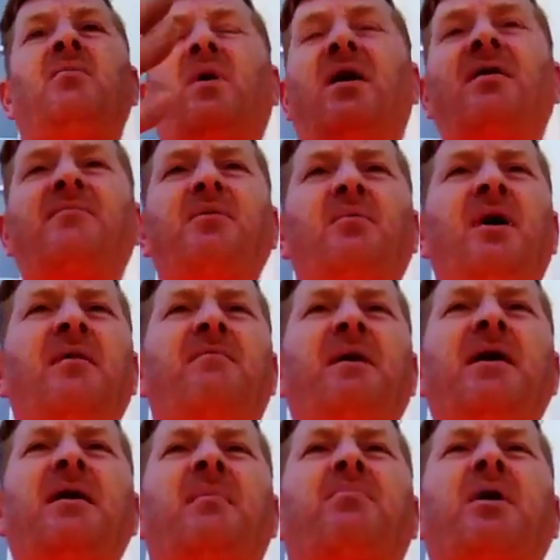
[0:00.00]
Well, if you want to
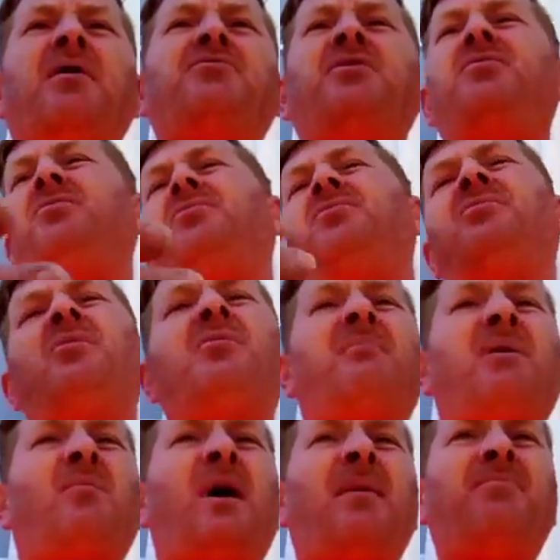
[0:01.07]
find out pricing, you can go to
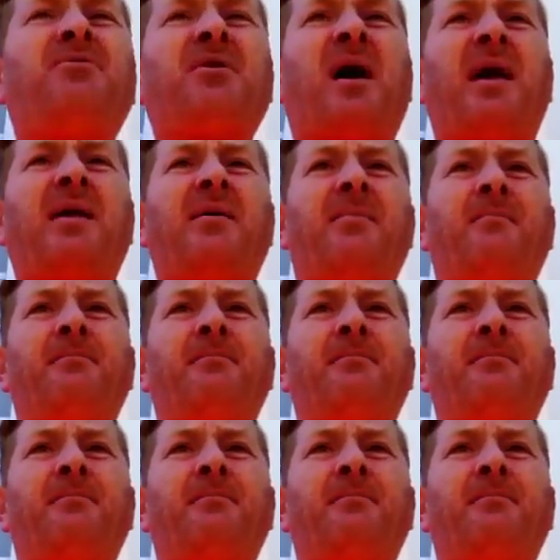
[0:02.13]
my website.